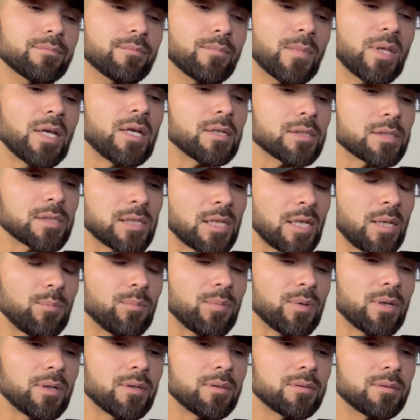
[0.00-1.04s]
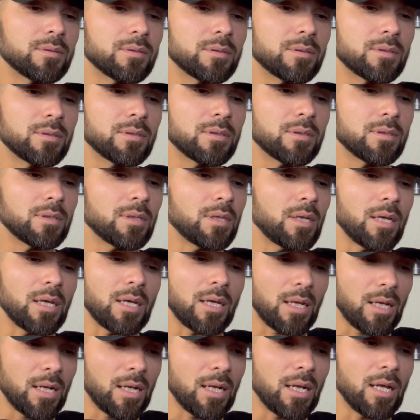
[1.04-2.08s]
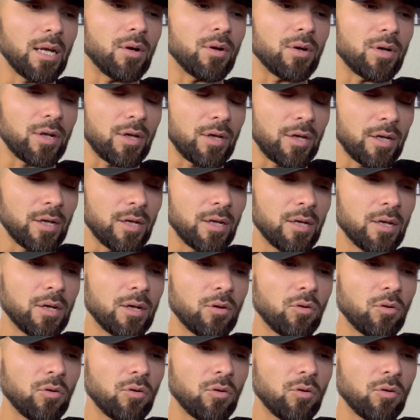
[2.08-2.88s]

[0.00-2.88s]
he asleep, bro. He literally,